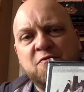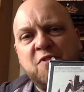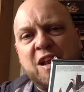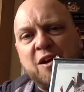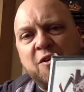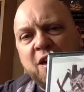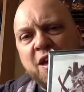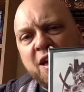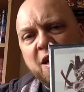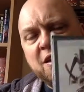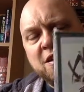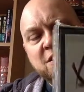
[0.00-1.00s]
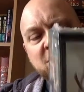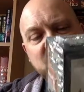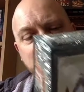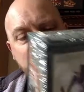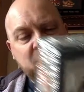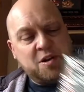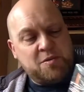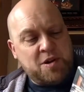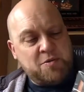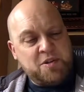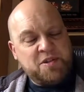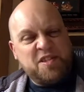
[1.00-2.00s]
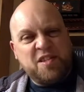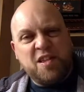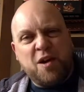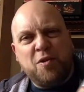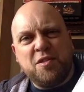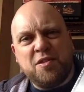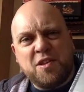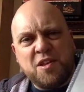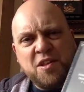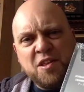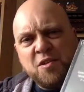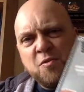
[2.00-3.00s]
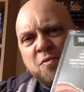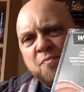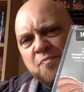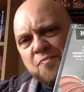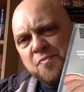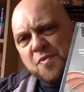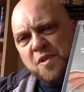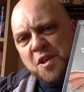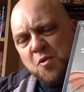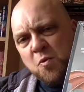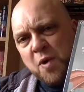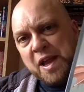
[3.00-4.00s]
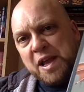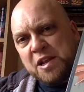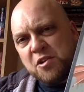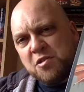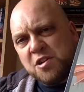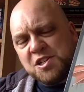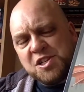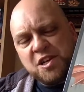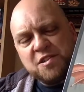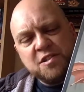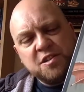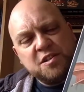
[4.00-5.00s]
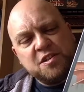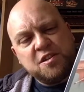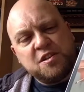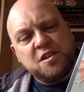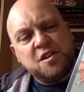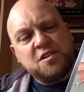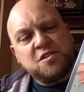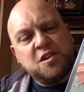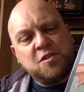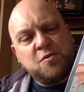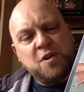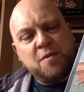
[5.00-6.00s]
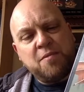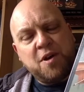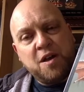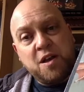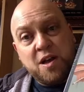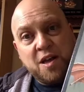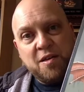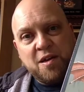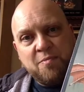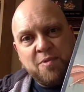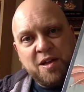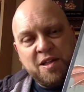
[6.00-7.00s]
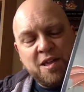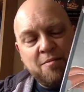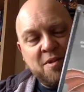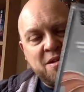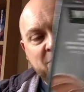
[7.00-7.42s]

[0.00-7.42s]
fellow here, but I want another winged creature. So I picked him